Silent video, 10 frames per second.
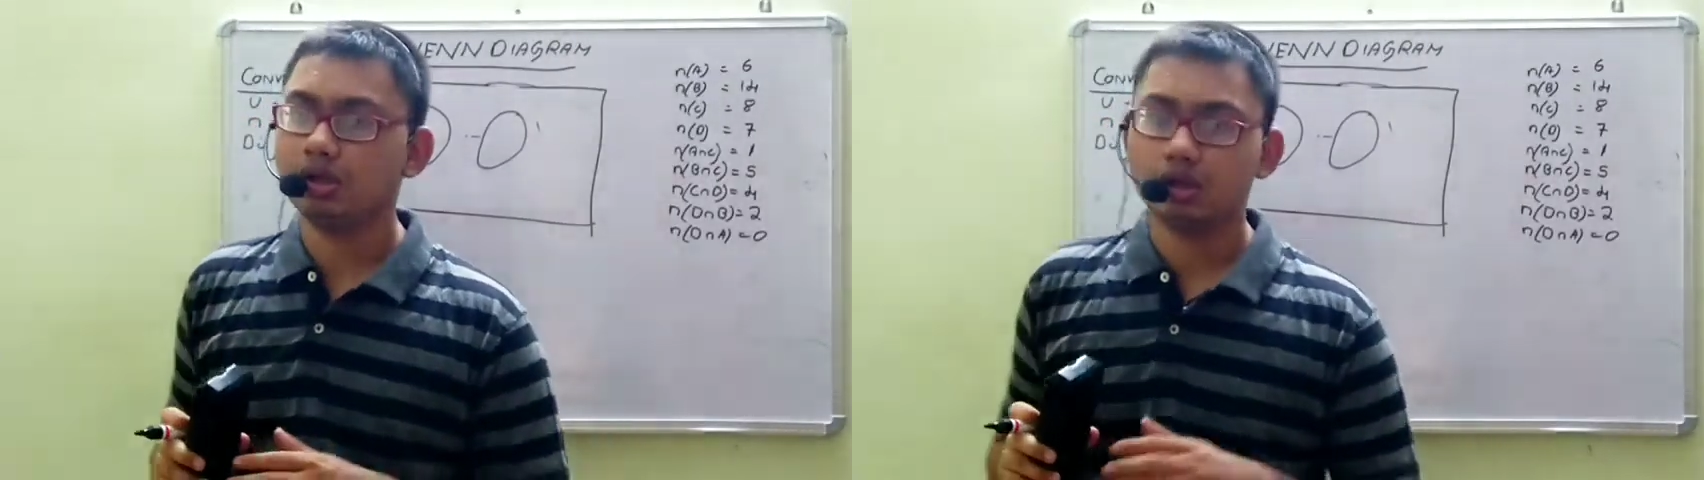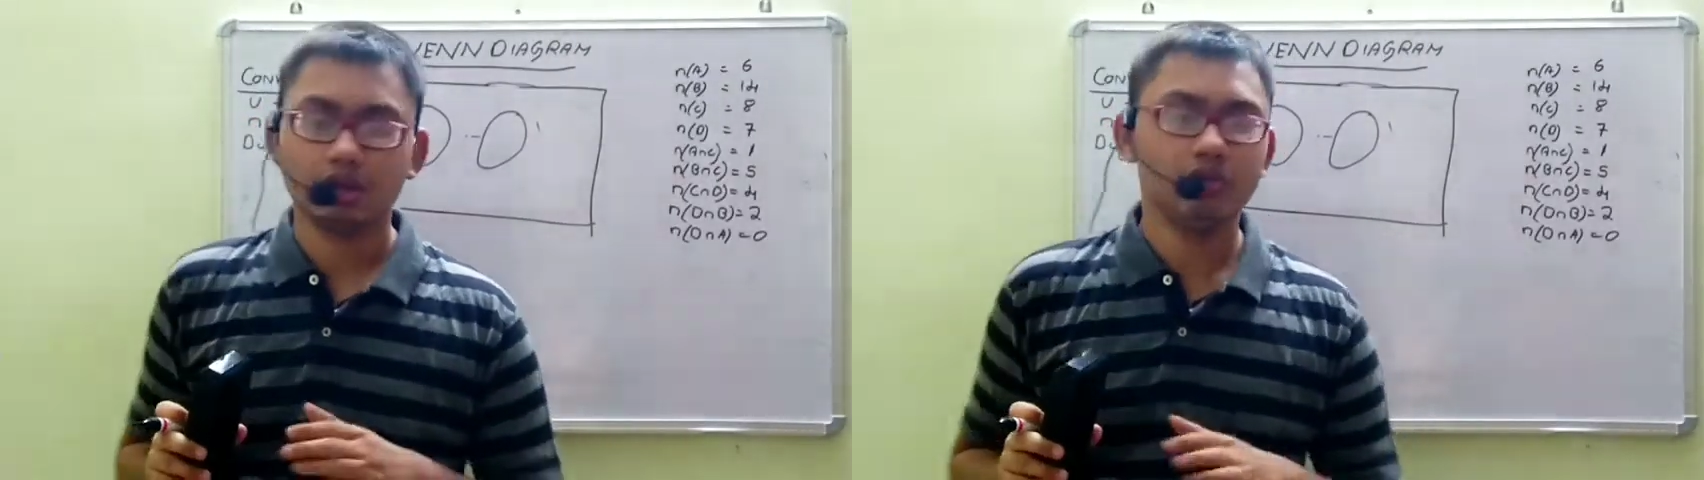
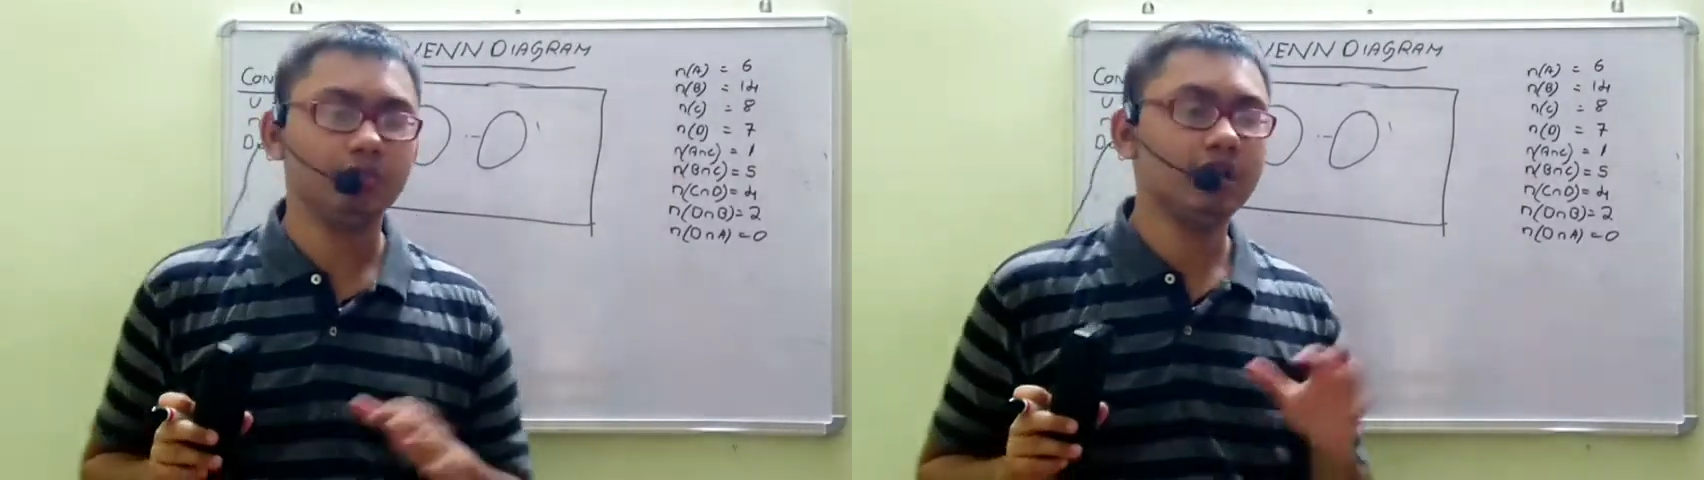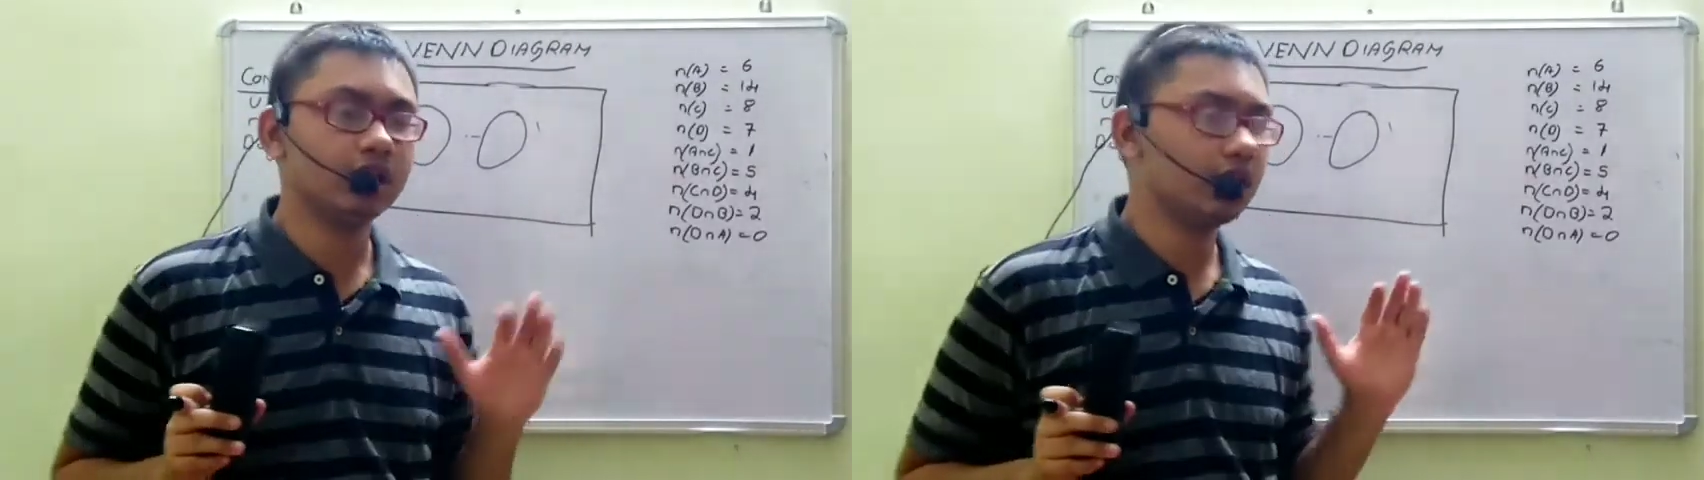there will
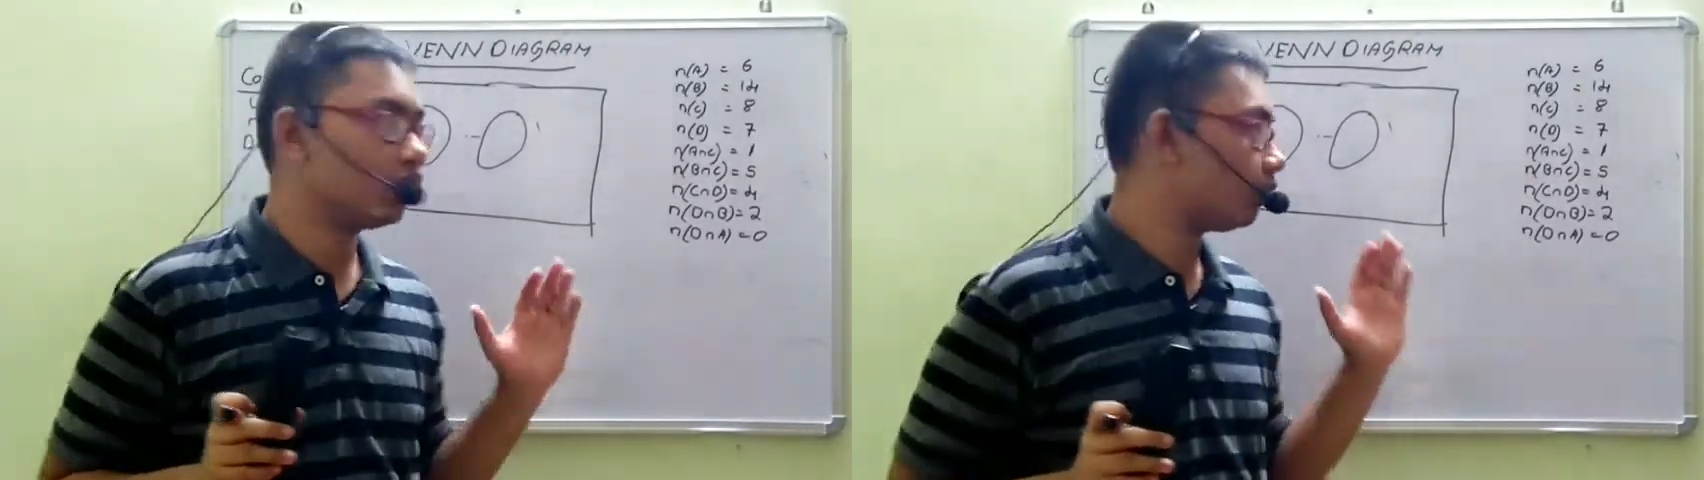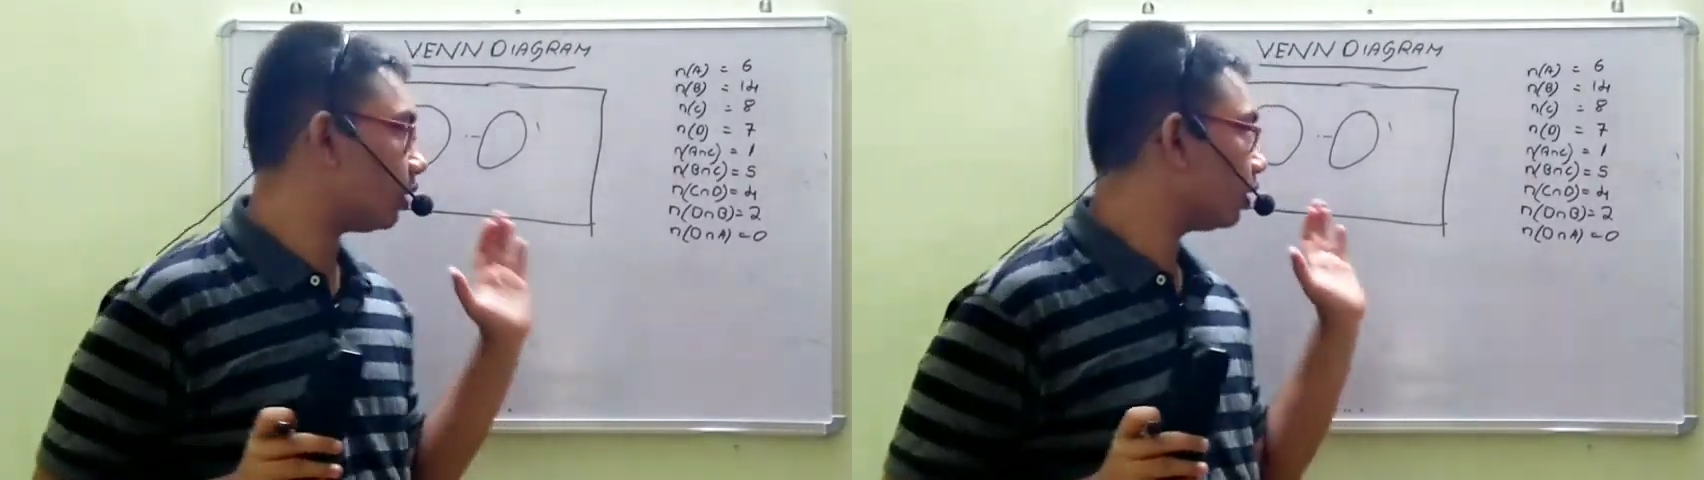be nothing
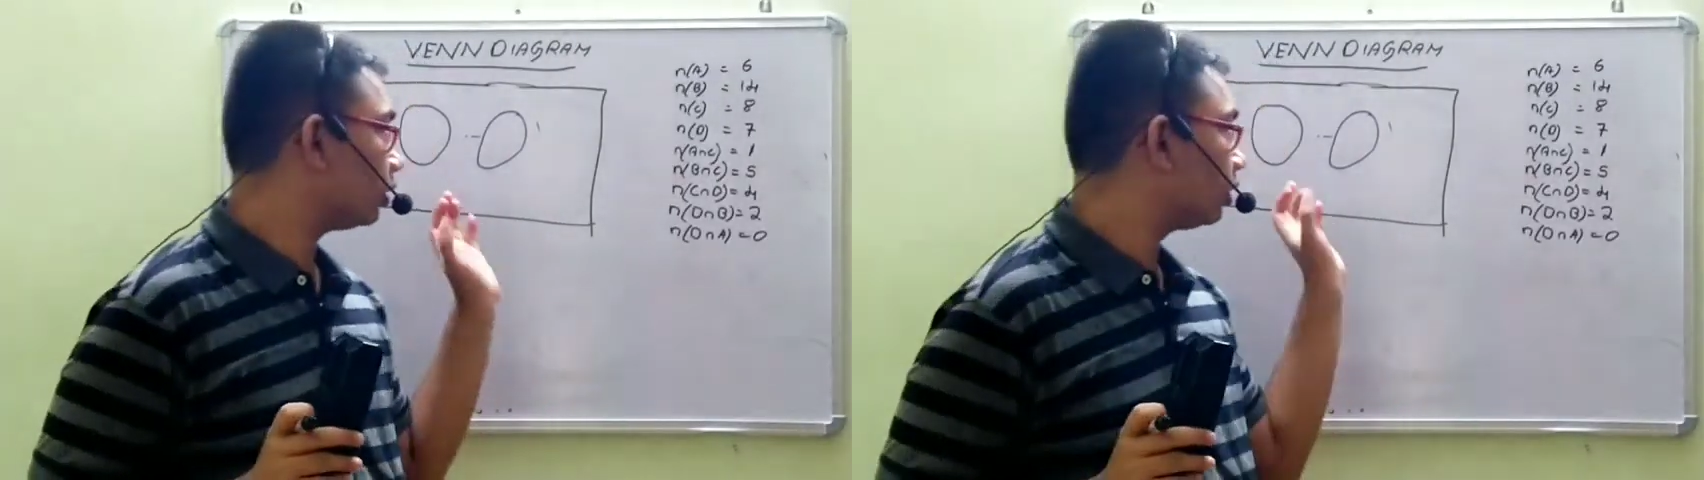common.